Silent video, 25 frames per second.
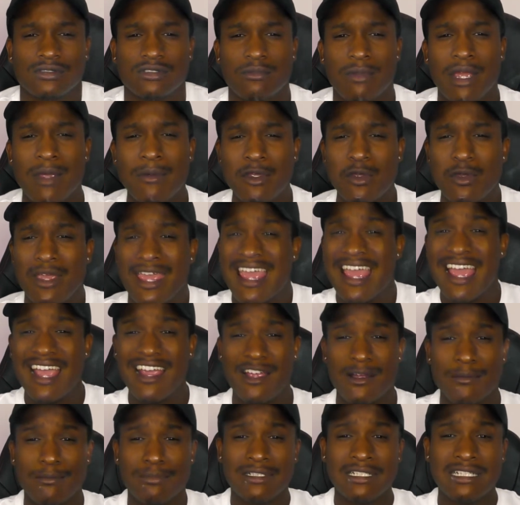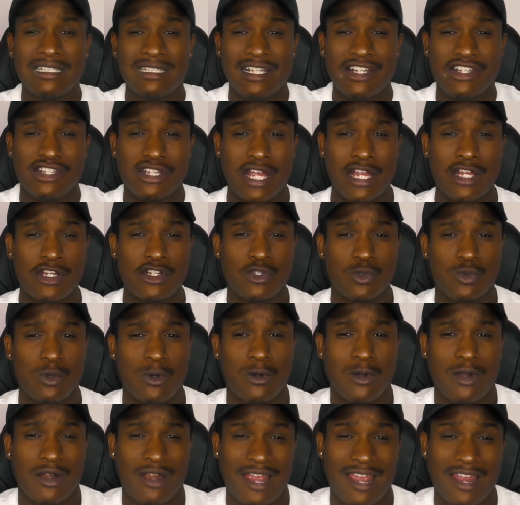Maybe you can't completely change the
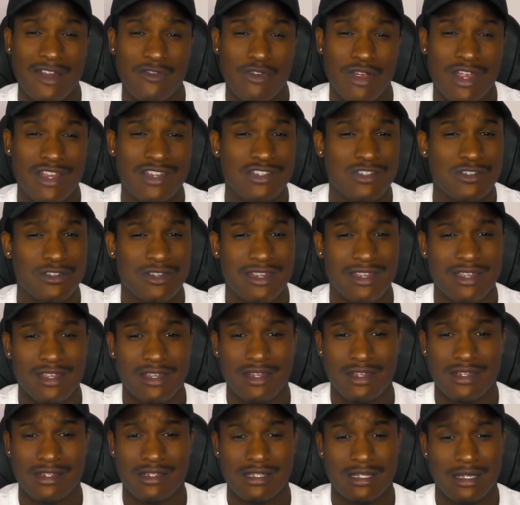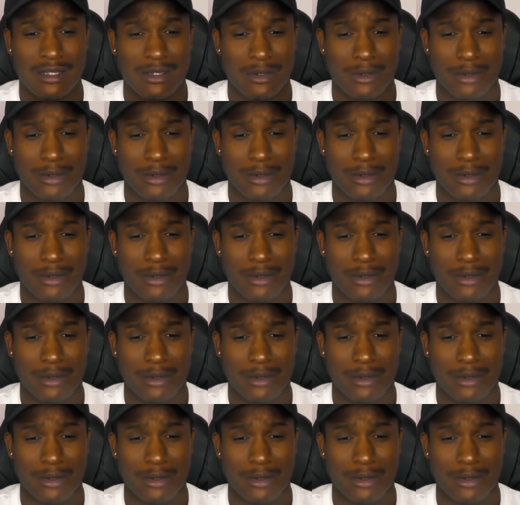world and raise your kids.